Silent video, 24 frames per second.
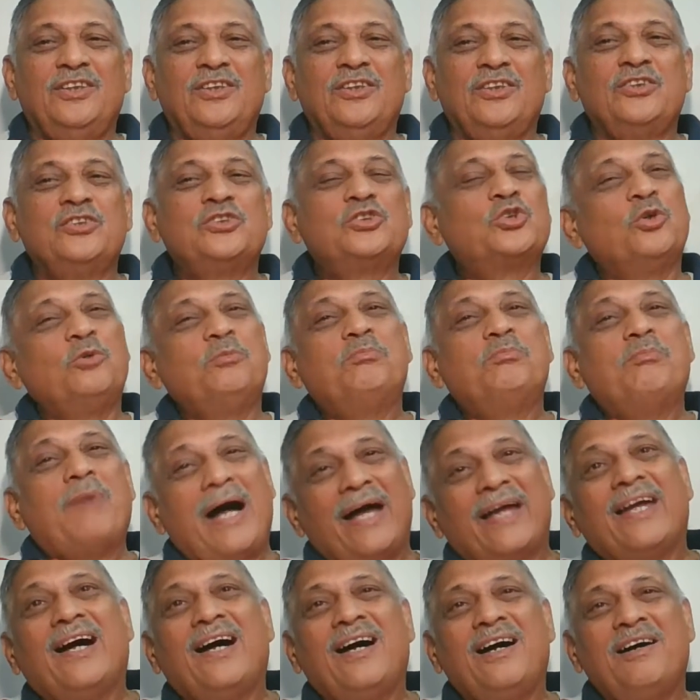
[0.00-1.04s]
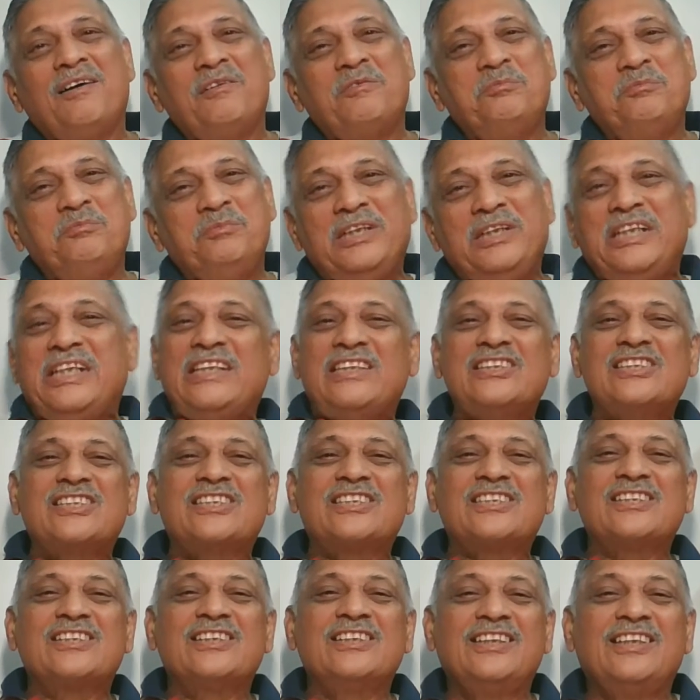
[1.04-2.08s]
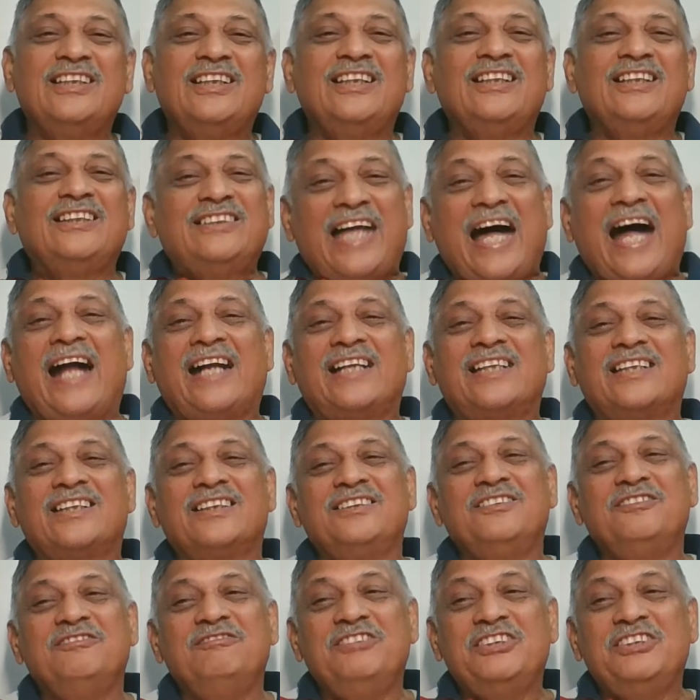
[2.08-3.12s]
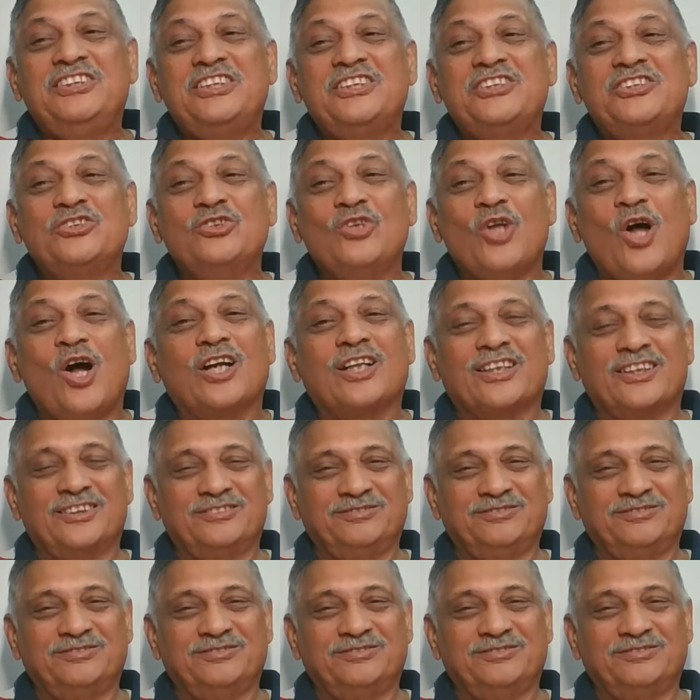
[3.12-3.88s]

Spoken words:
So Maya means that which is not.